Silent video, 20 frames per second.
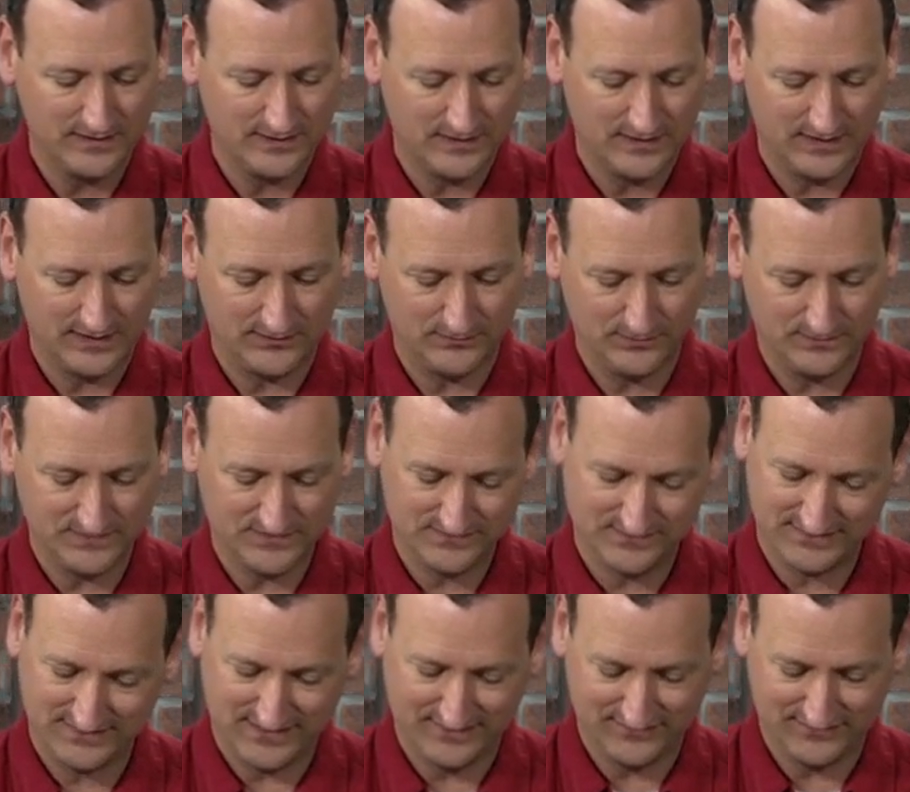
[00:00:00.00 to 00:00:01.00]
And oops,
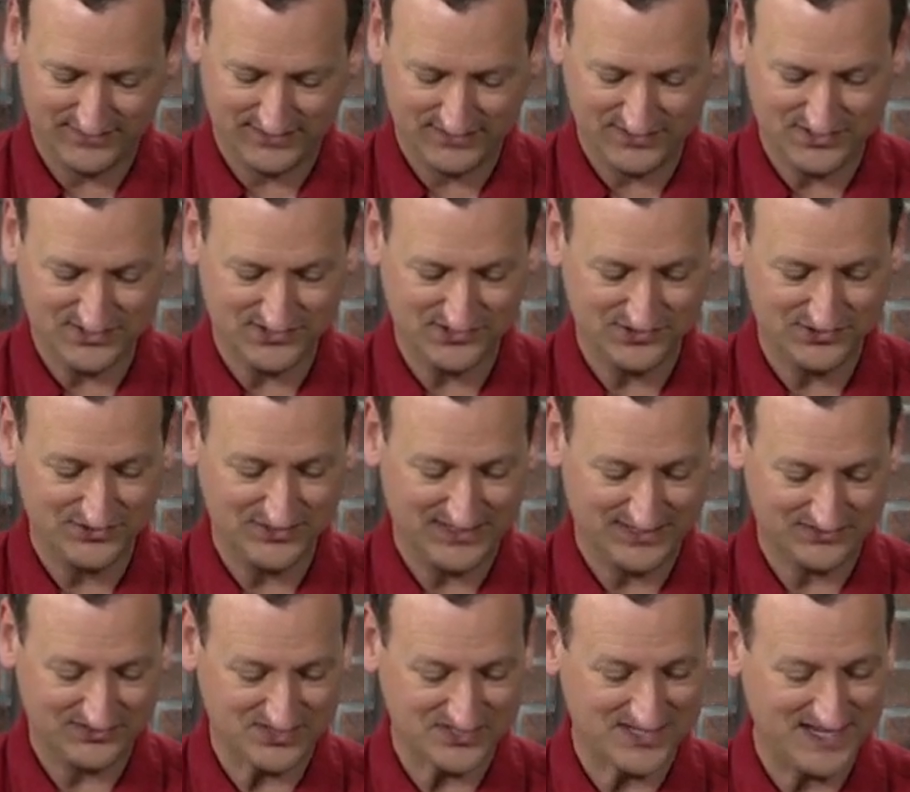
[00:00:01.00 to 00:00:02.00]
I forgot to sudo it
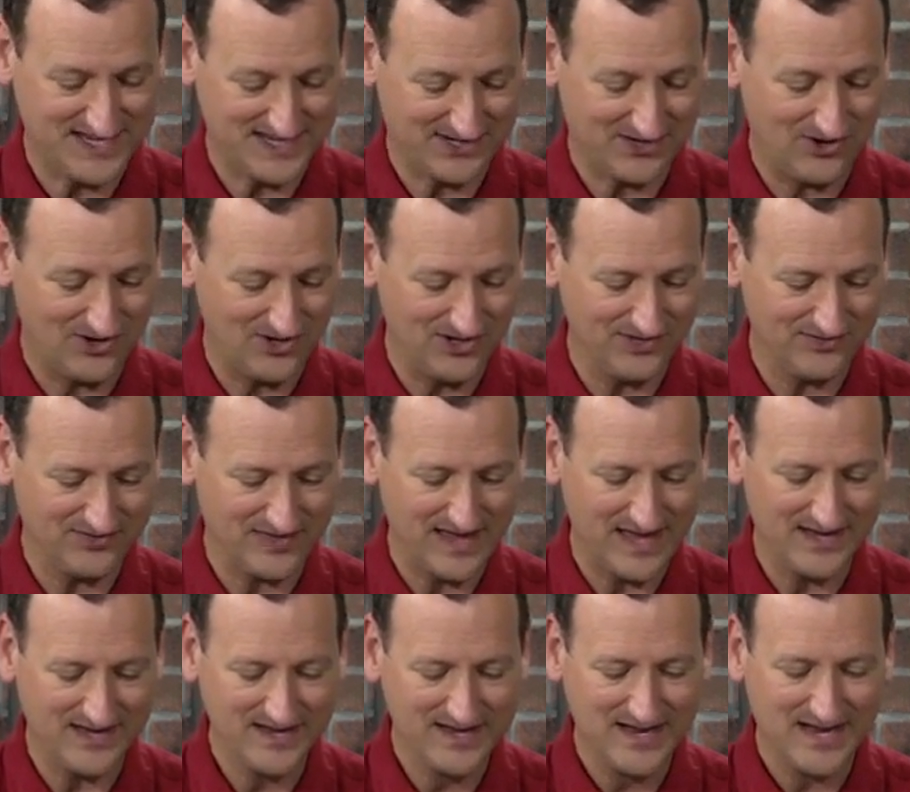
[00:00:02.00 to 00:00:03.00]
after saying all of
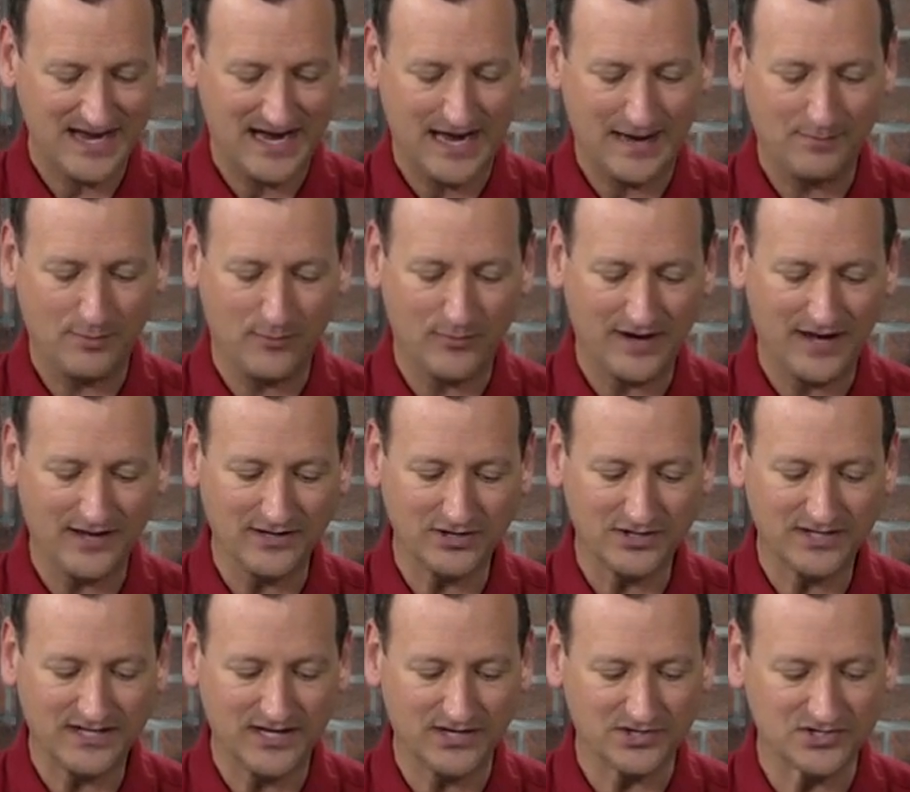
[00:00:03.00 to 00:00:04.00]
that. But when I
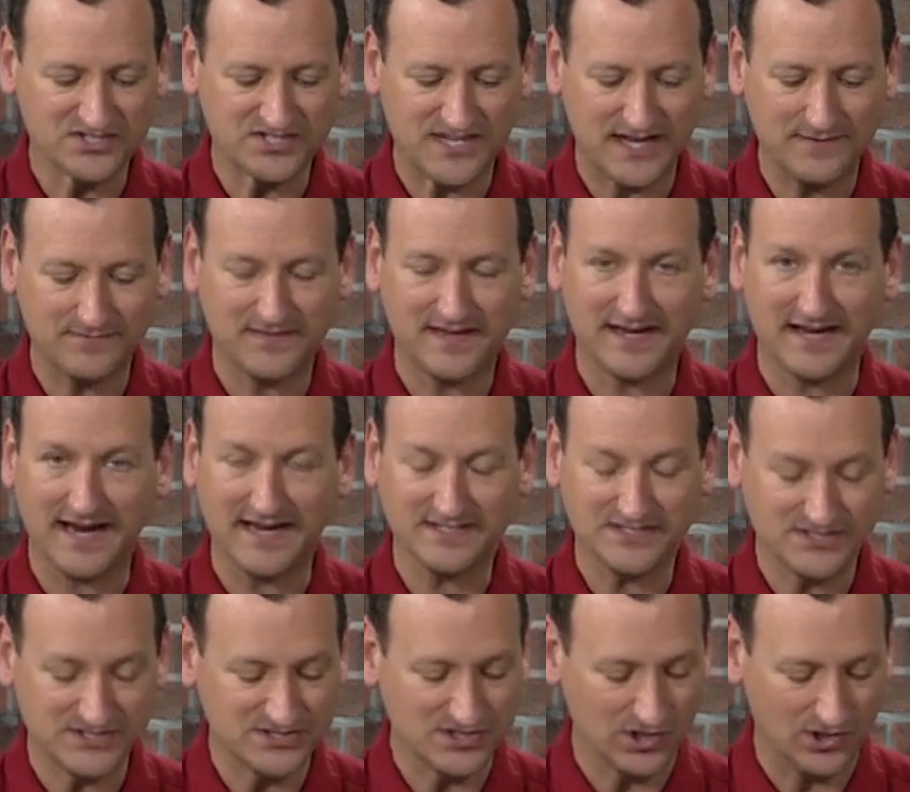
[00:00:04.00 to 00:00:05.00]
look here, same thing. I
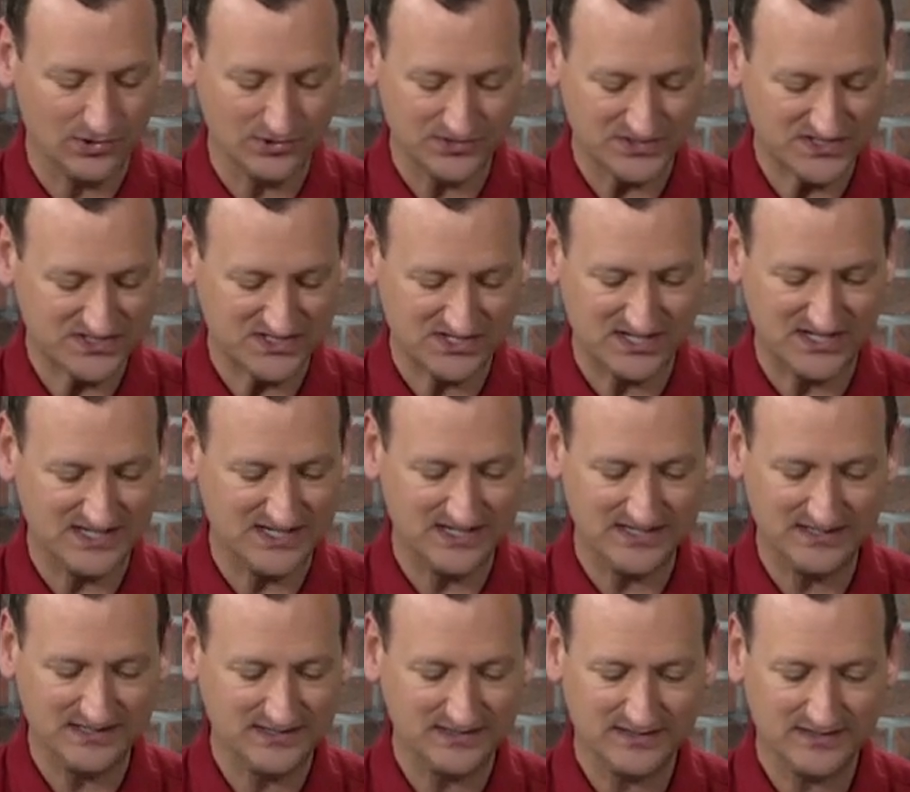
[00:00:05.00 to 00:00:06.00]
don't
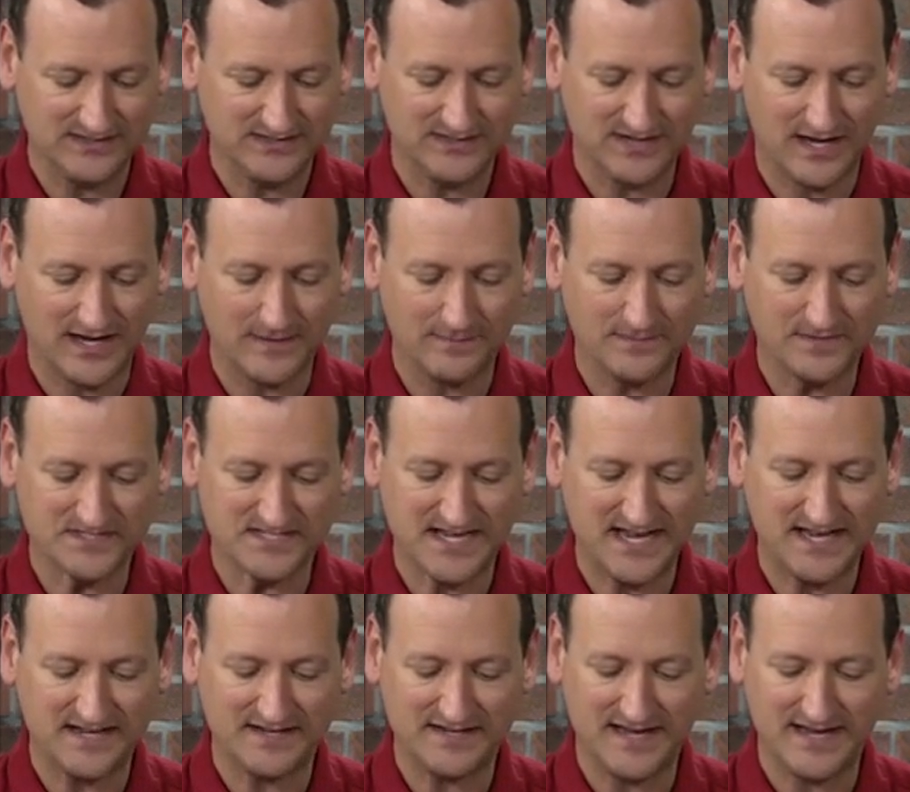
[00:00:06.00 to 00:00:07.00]
see Don
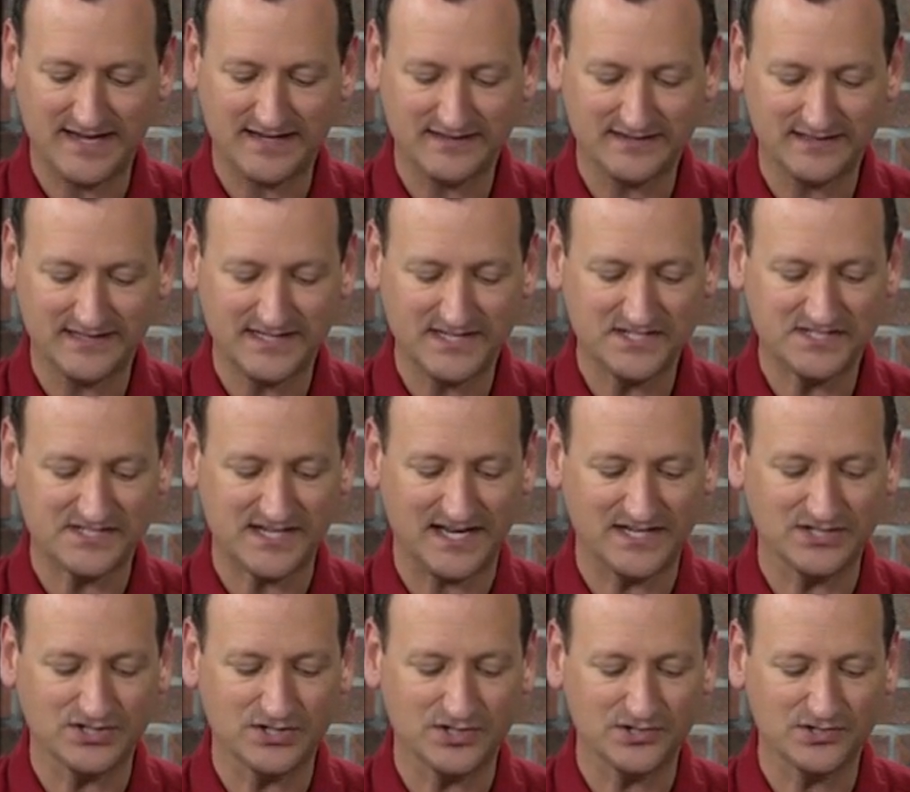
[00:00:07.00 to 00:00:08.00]
Pizzette, not in the list. I
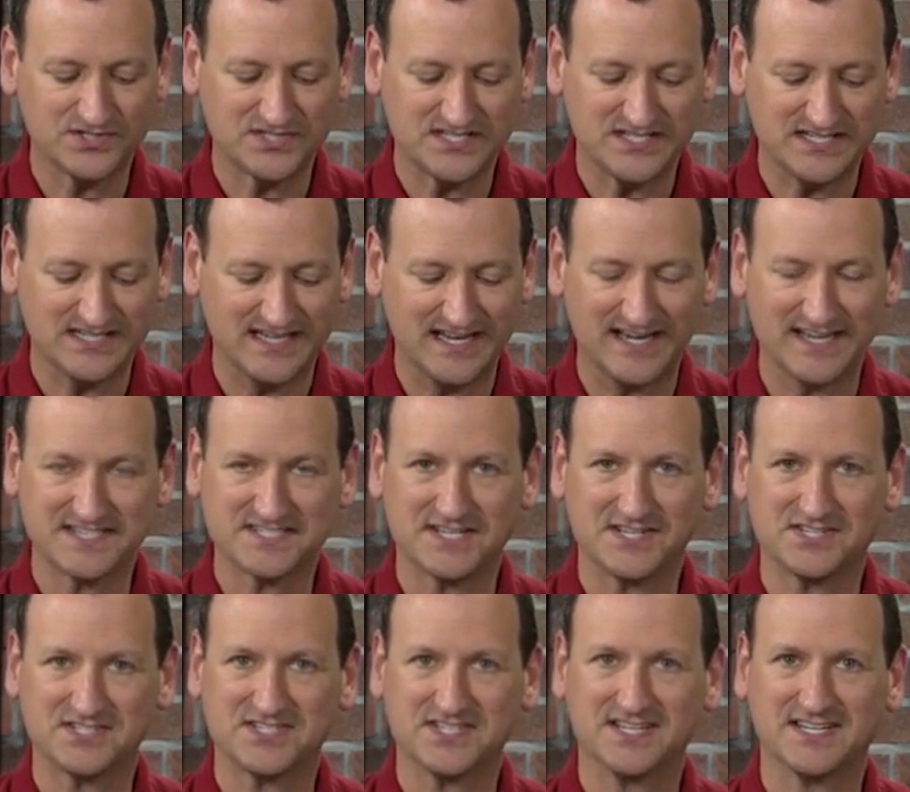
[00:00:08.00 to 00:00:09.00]
do see
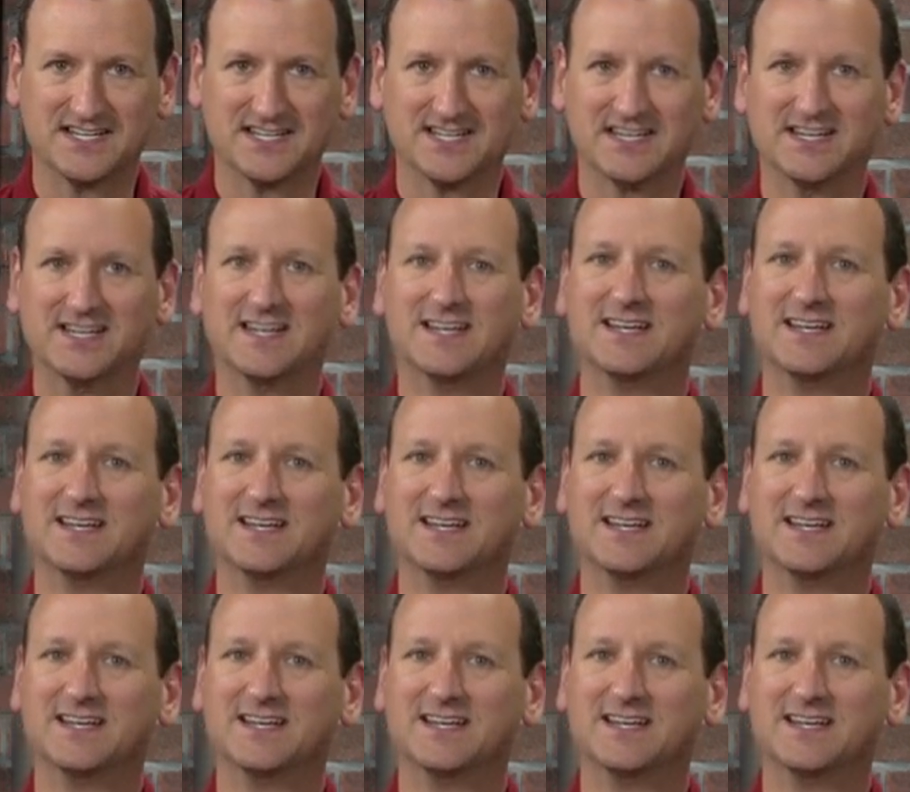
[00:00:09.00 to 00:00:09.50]
NSLCD.